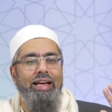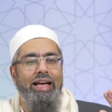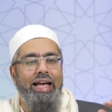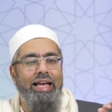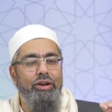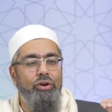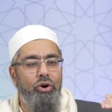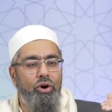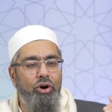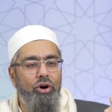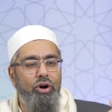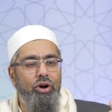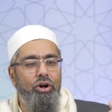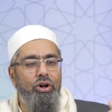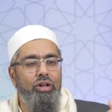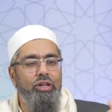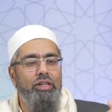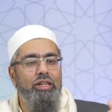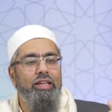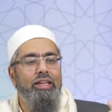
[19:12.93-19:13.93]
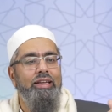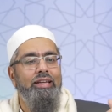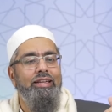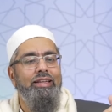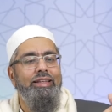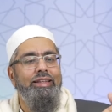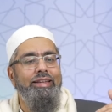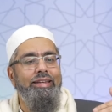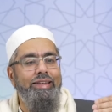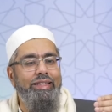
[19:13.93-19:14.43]
And all
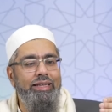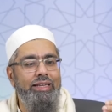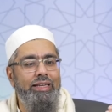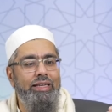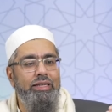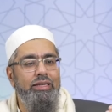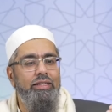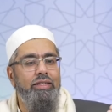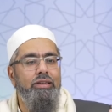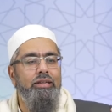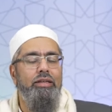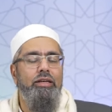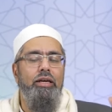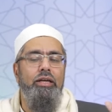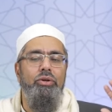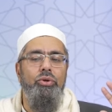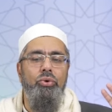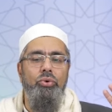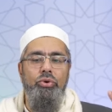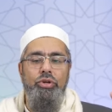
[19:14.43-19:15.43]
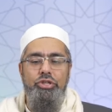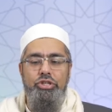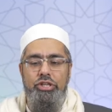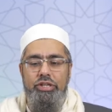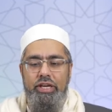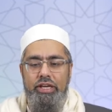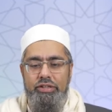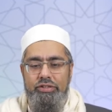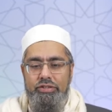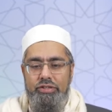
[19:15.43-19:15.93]
need an
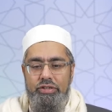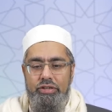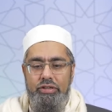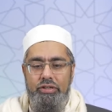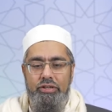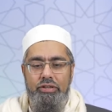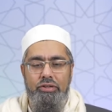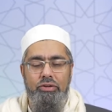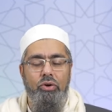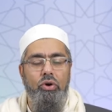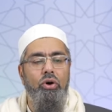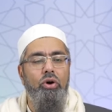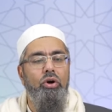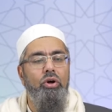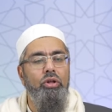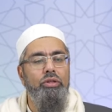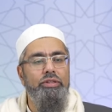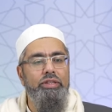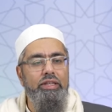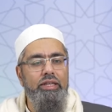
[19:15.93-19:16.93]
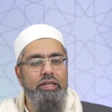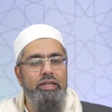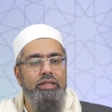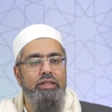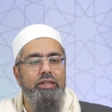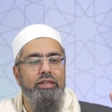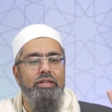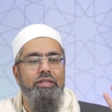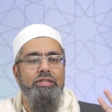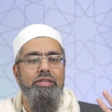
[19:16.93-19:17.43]
originator, all
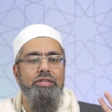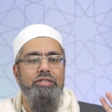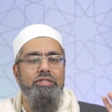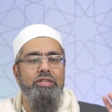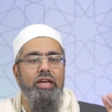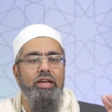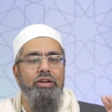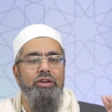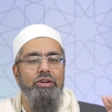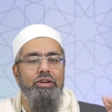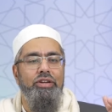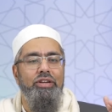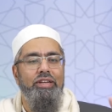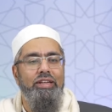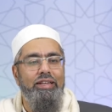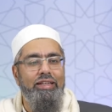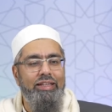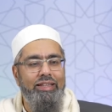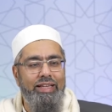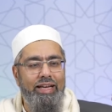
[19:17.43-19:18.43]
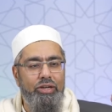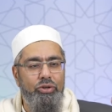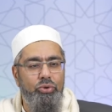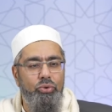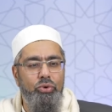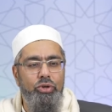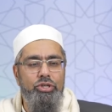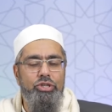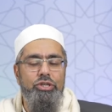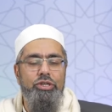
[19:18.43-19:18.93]
need a sustainer. That
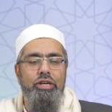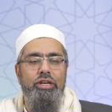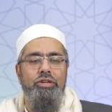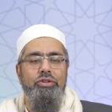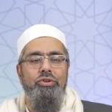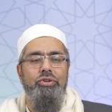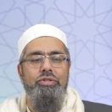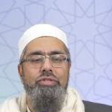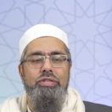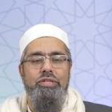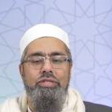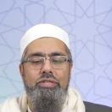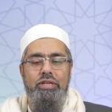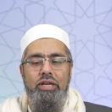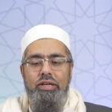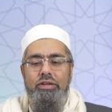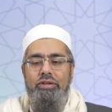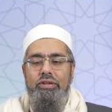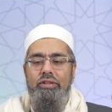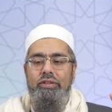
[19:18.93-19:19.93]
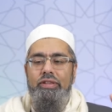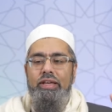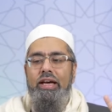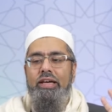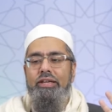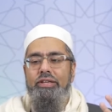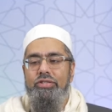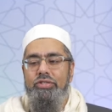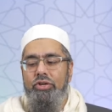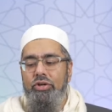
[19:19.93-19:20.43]
originator and sustainer,
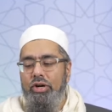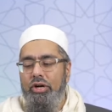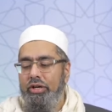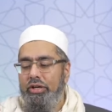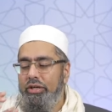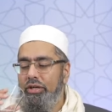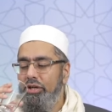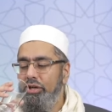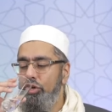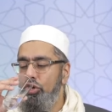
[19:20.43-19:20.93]
that is God.